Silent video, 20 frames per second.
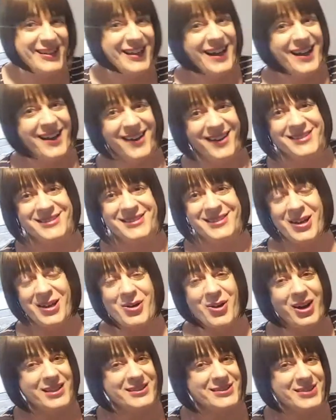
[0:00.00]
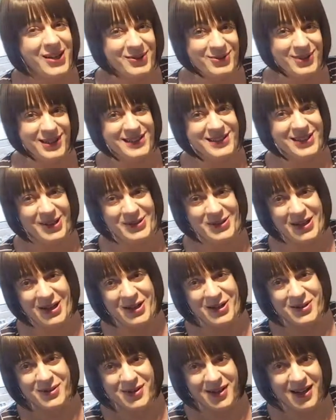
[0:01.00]
I really don't
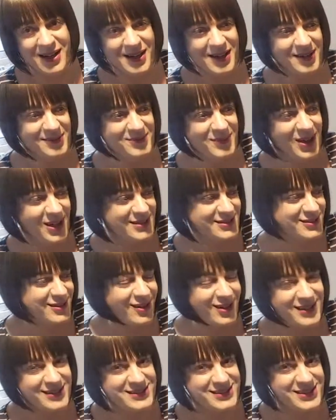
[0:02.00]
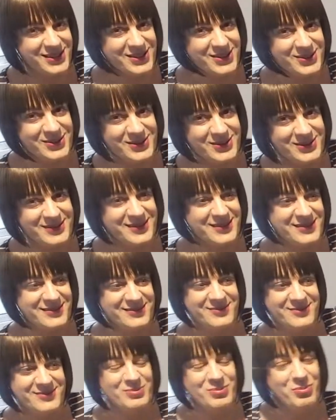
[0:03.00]
know. I'd like to
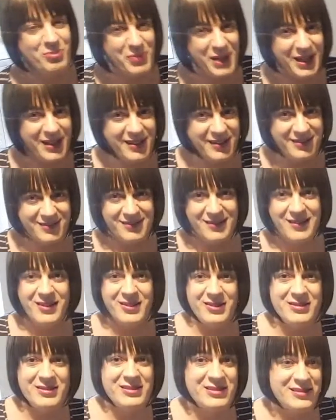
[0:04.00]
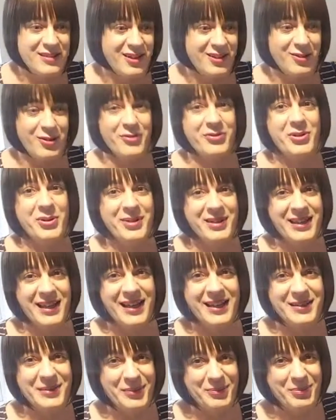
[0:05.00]
meet a lot of you
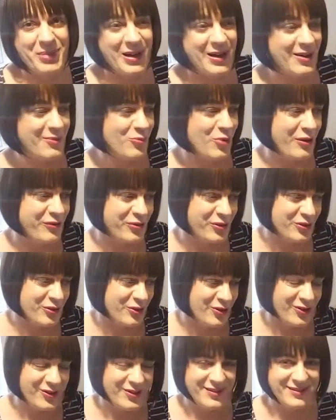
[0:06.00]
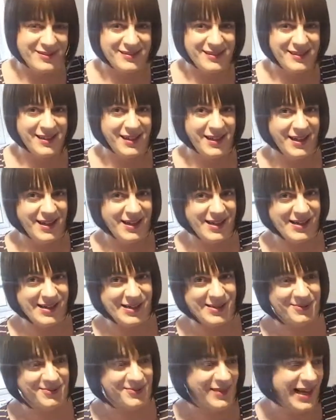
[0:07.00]
again, but whether or not
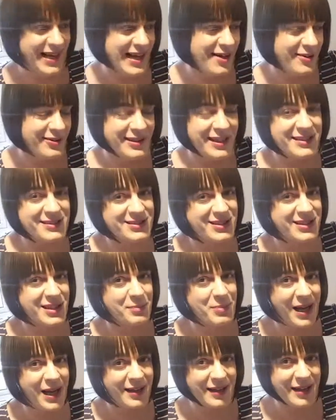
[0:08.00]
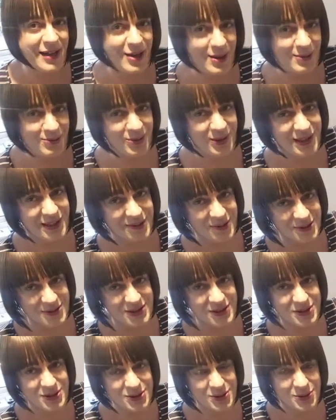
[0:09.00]
how that's going to pan out, I'm really not
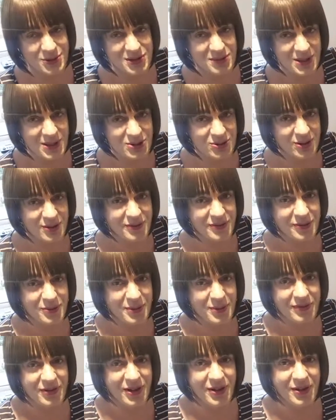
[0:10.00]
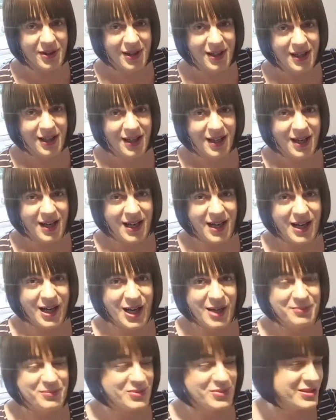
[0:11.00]
too sure, to be truthful with you.
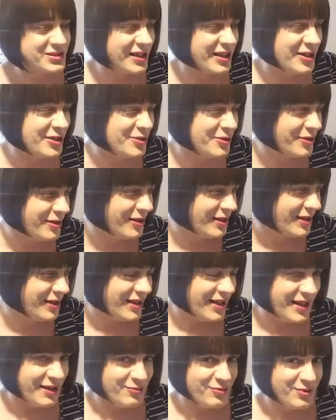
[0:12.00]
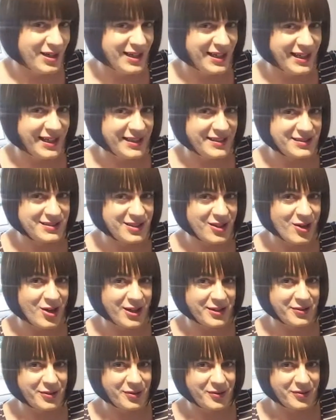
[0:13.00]
So it really is
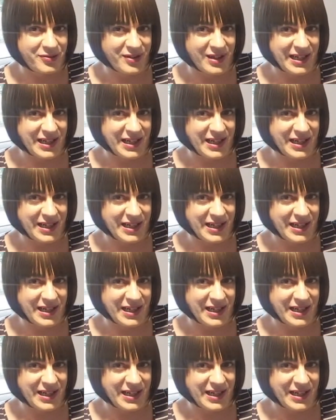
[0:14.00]
kind of